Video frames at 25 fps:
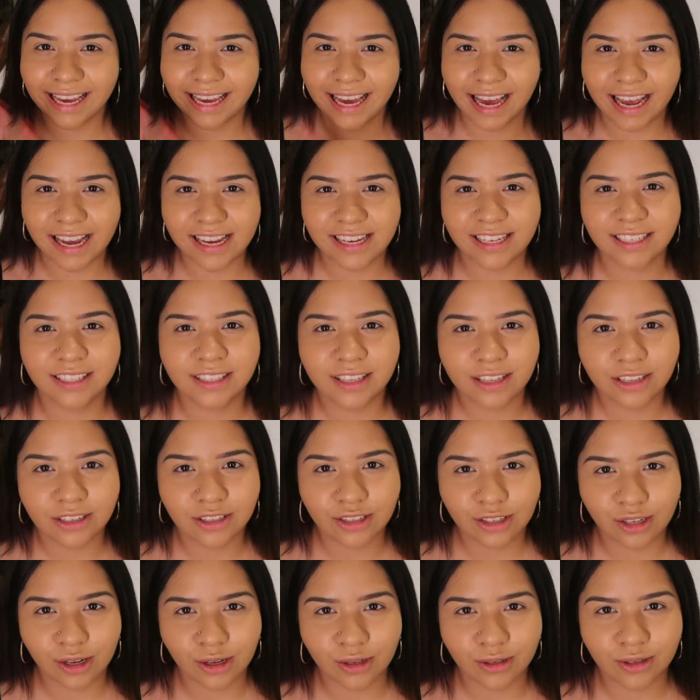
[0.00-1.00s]
Hey guys,
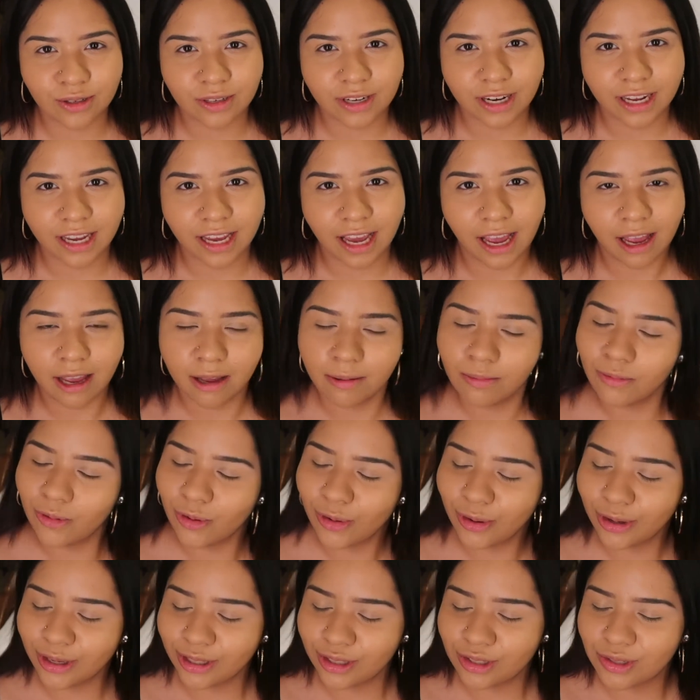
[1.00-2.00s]
so today I'm
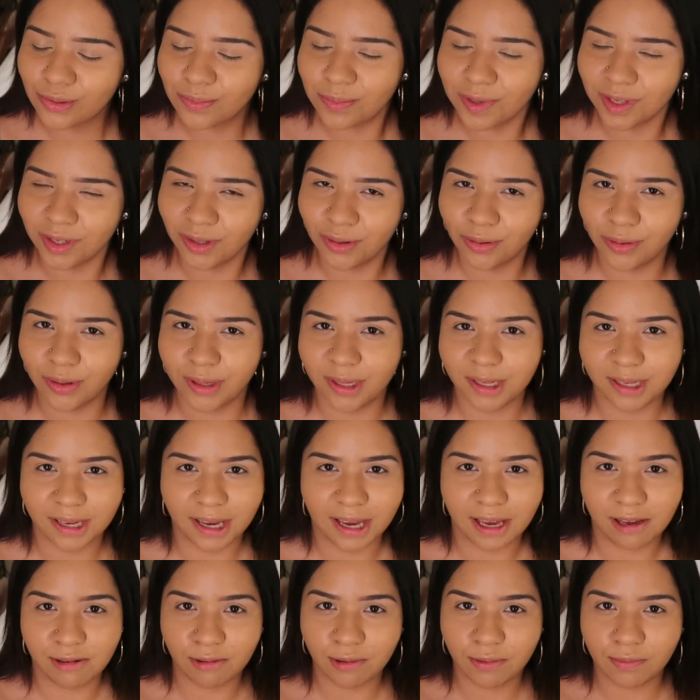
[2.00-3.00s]
going to be doing
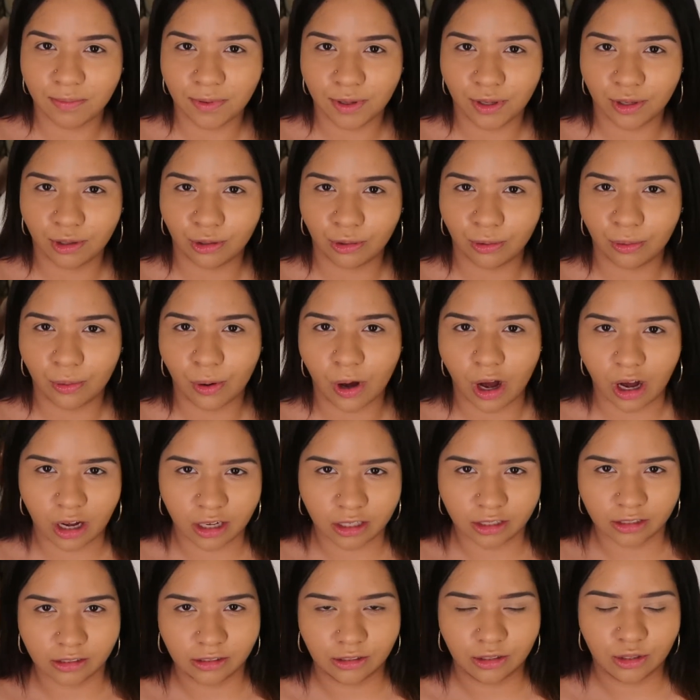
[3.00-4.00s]
a review
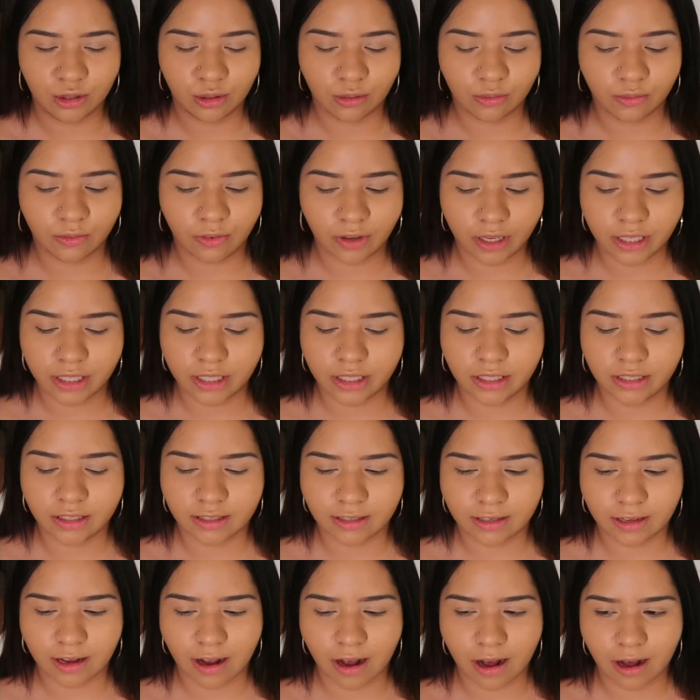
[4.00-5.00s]
on Too
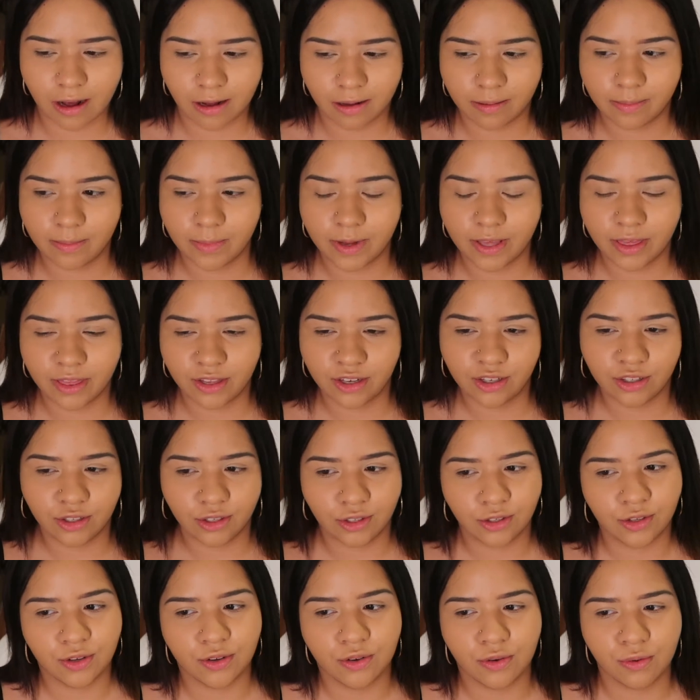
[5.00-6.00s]
Faced and their
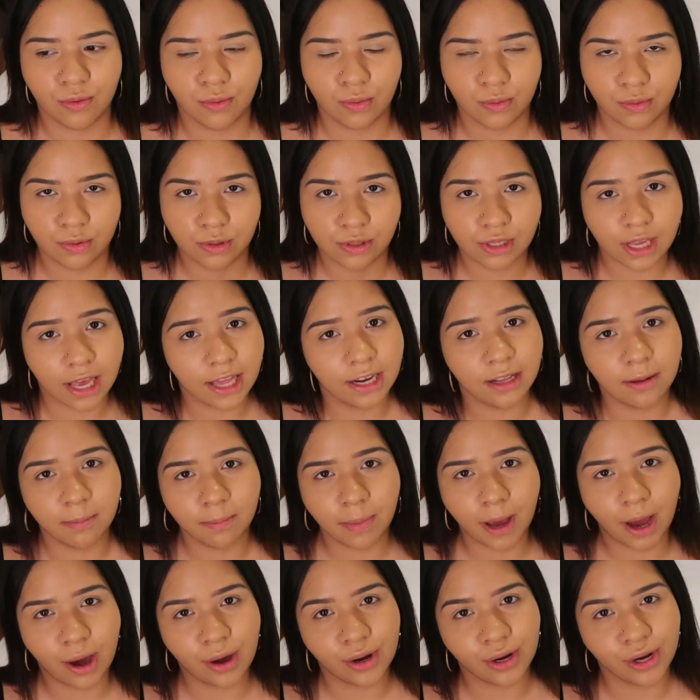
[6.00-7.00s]
new setting
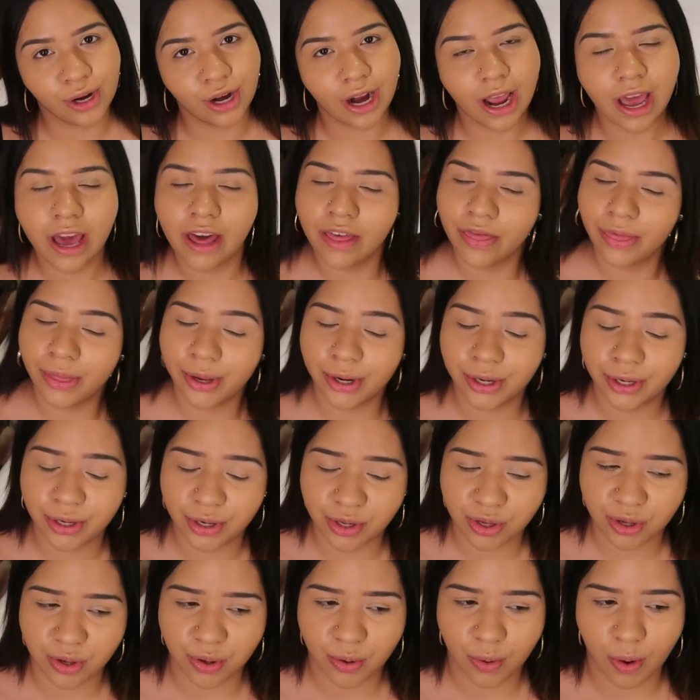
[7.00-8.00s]
powder and their
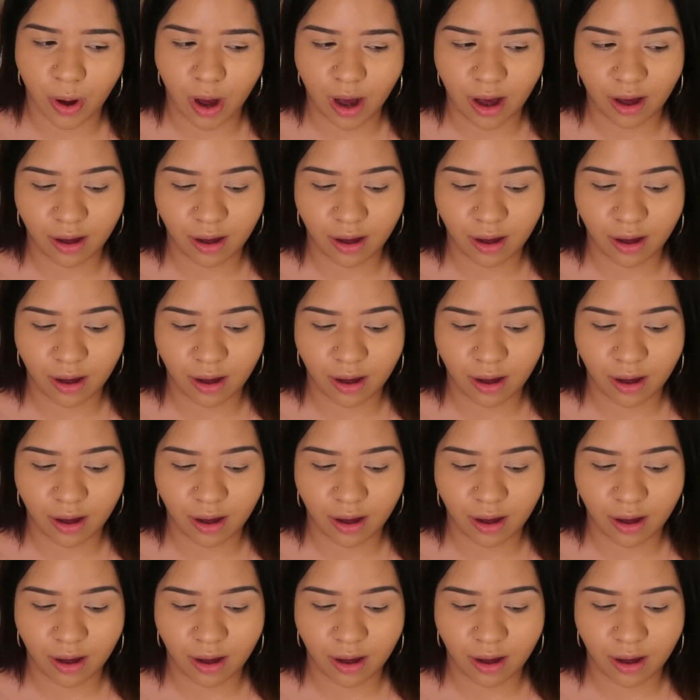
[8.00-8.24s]
new